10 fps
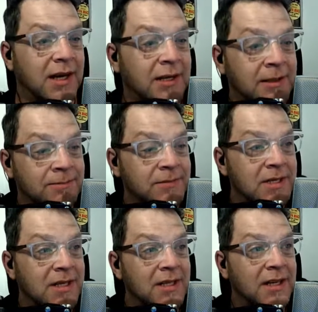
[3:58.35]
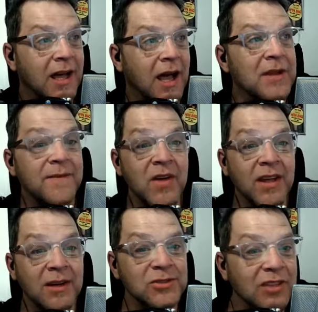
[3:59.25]
It felt
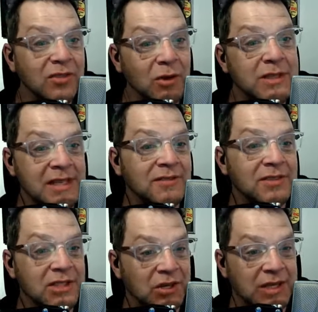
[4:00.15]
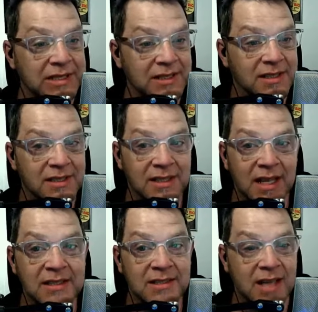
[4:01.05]
was like 37 degrees.
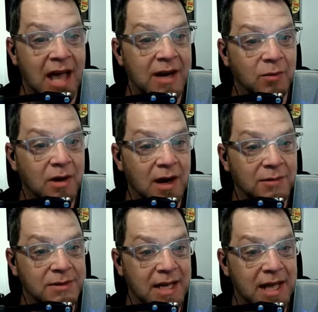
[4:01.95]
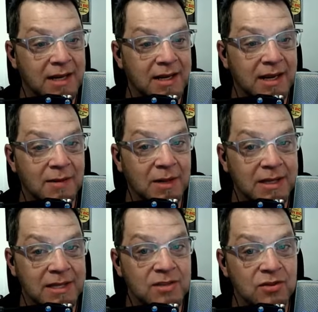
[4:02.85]
That's kind of where I was at. Like,
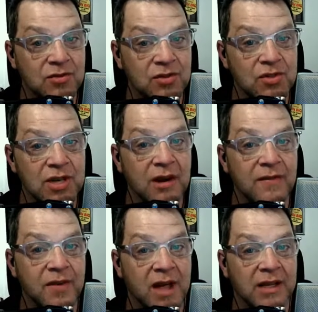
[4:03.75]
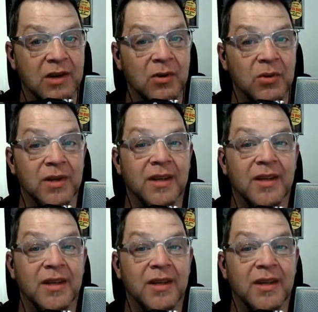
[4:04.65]
this is terrifyingly cold.